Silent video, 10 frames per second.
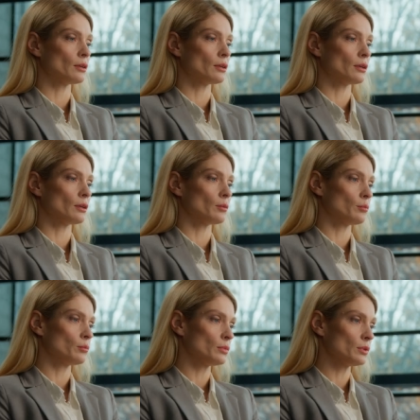But
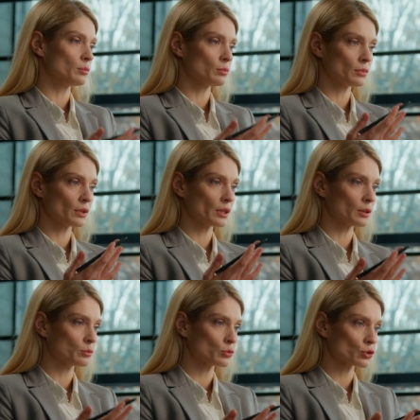hey, the dream
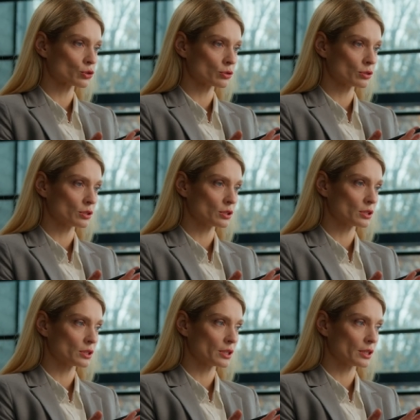of telling your
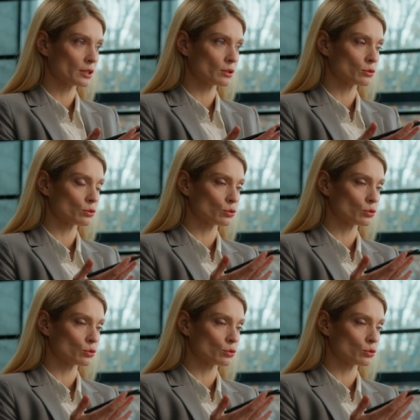computer to build me